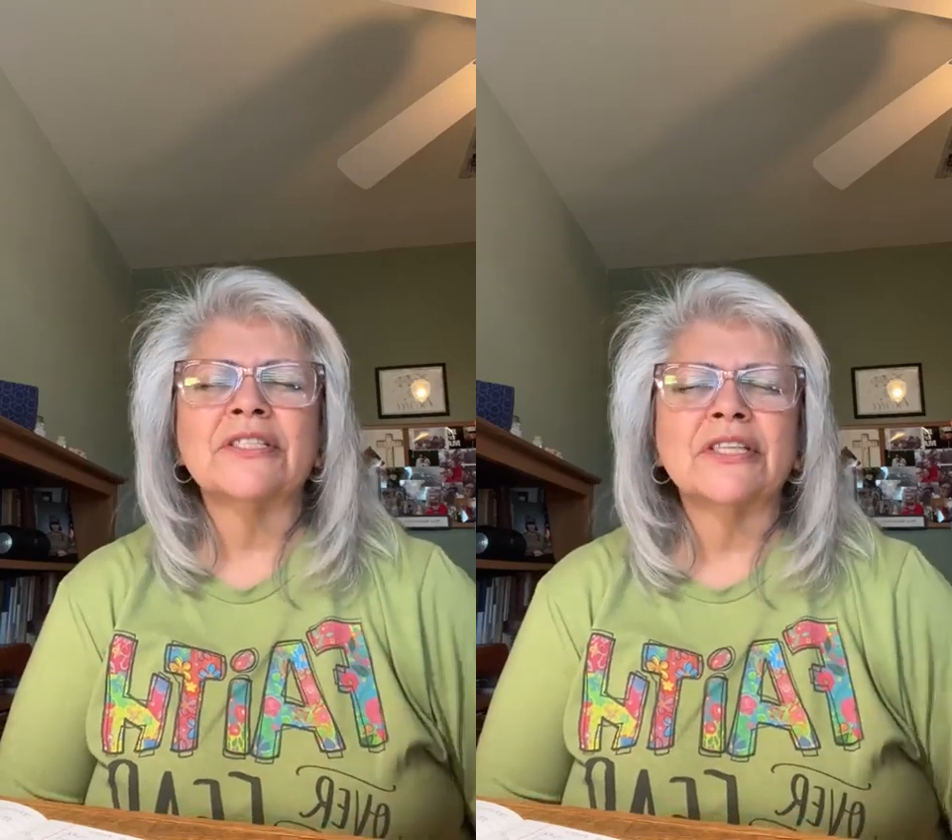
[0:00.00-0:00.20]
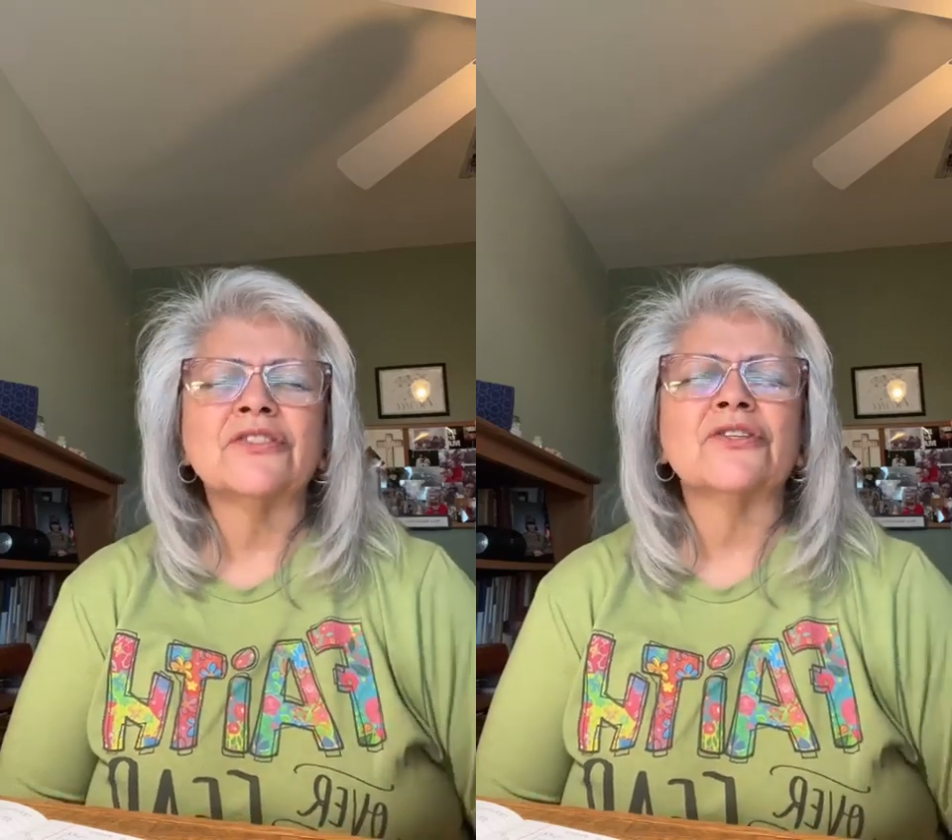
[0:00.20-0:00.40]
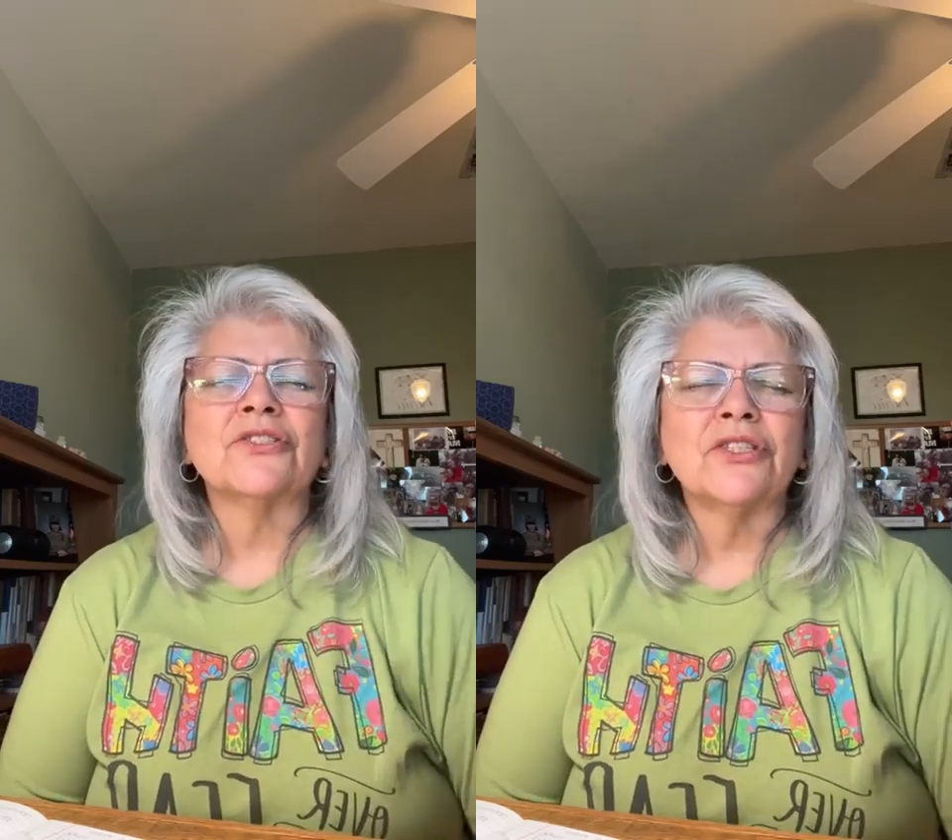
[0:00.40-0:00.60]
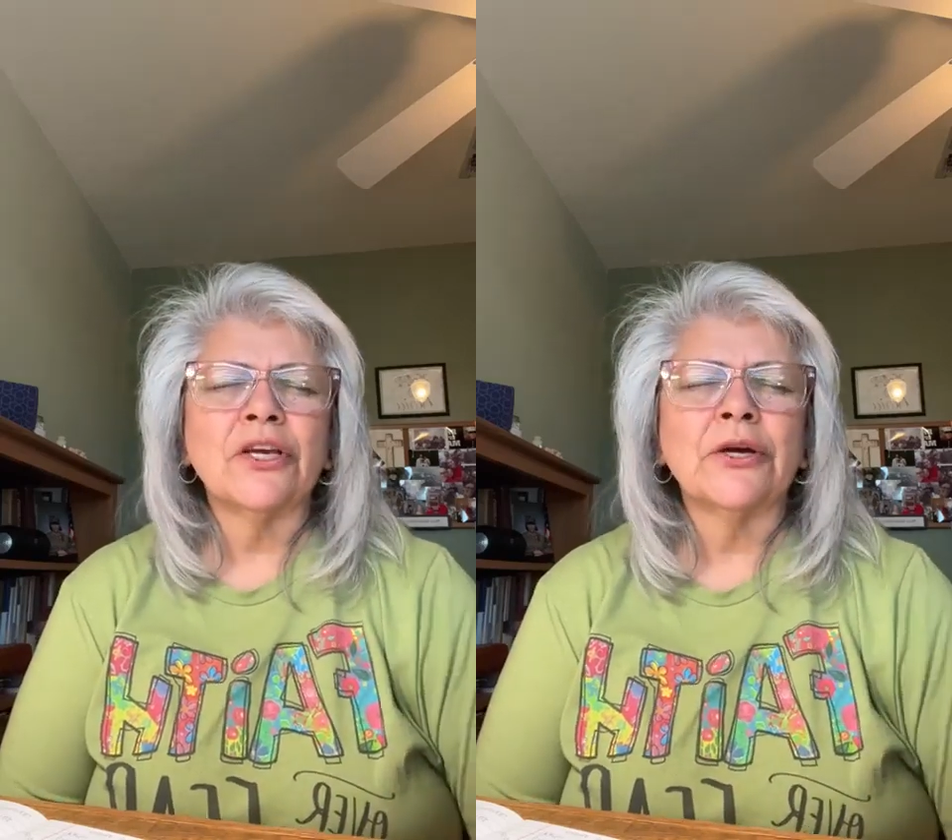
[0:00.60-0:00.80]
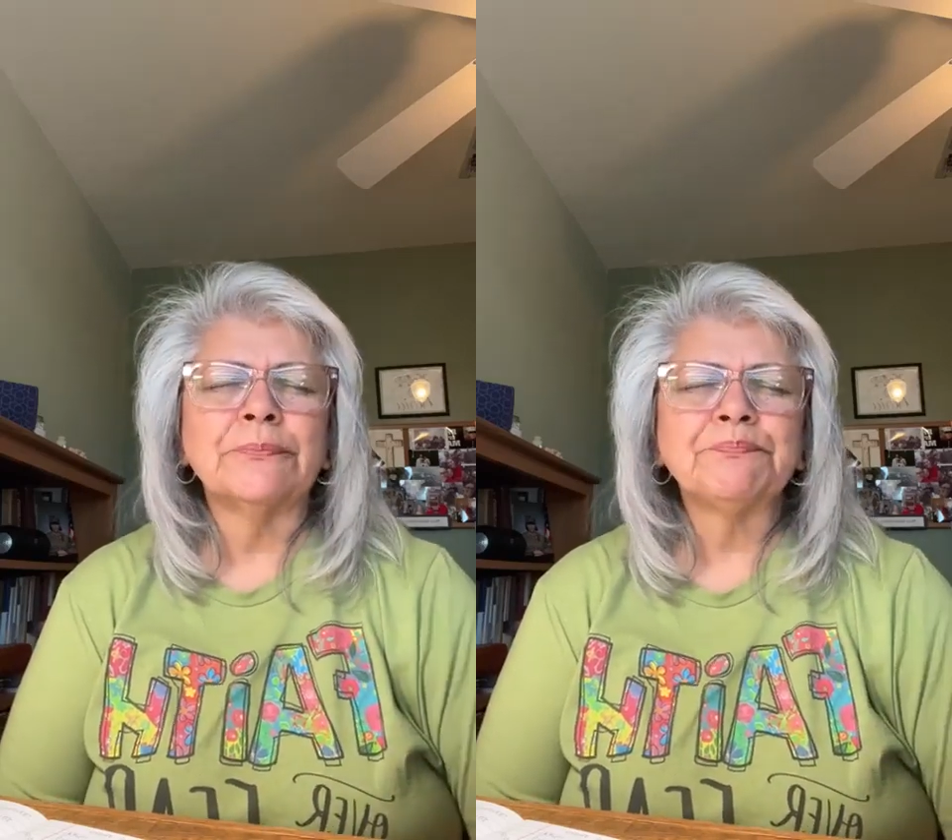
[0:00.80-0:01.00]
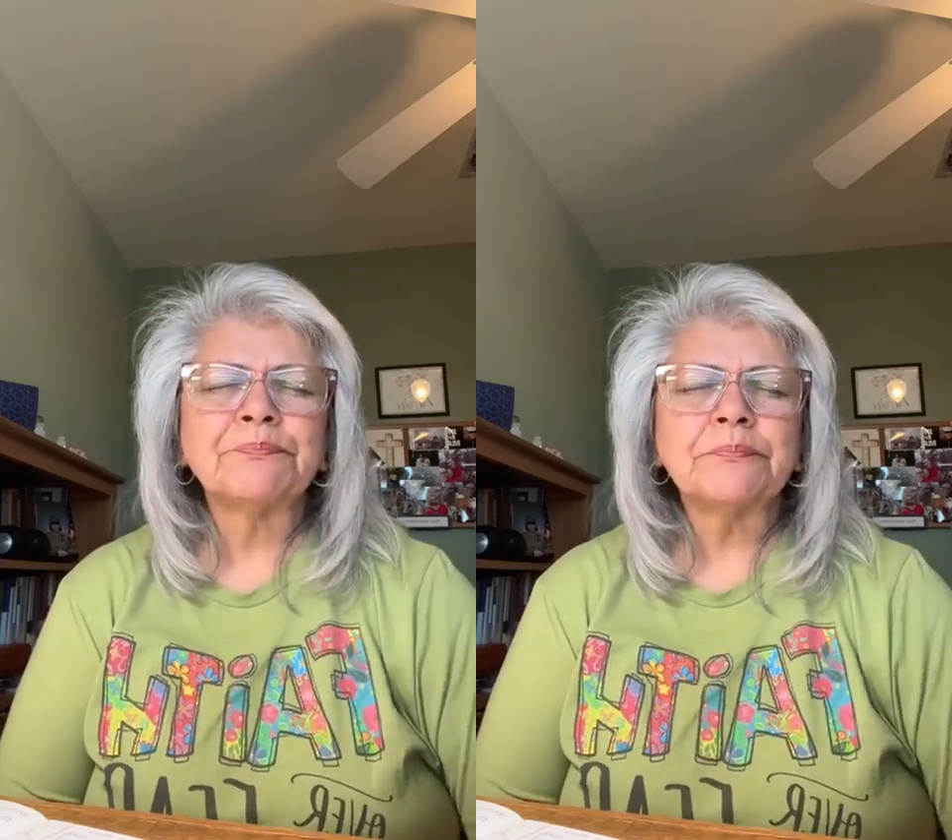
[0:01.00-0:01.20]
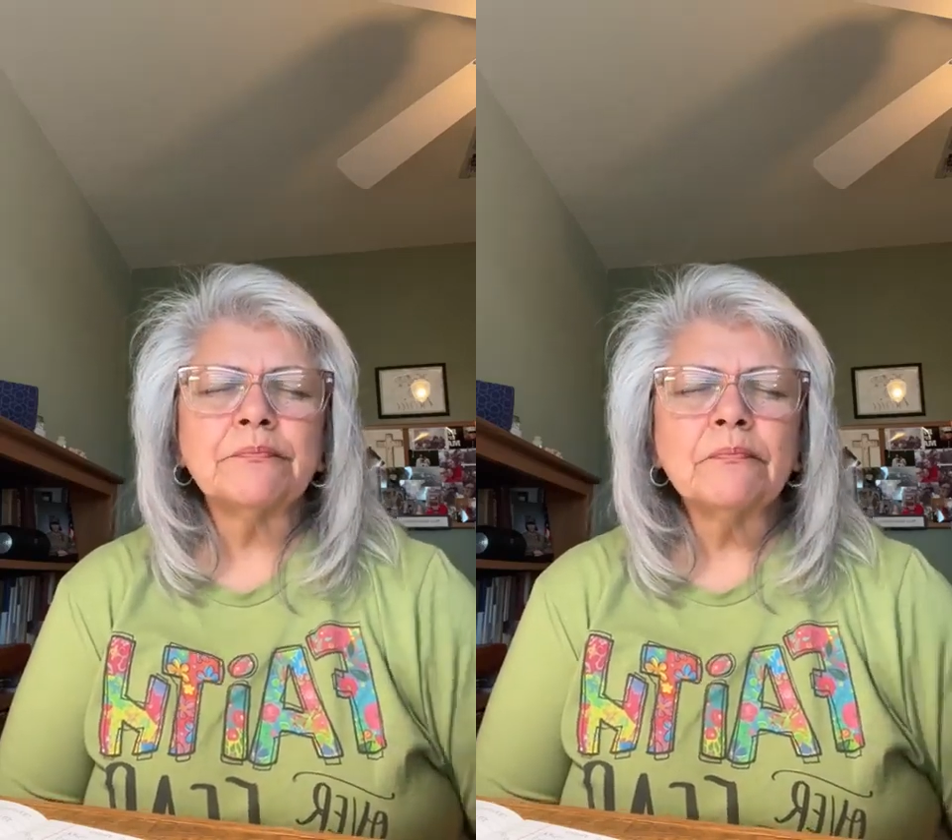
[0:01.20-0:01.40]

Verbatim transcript: and sisters to you.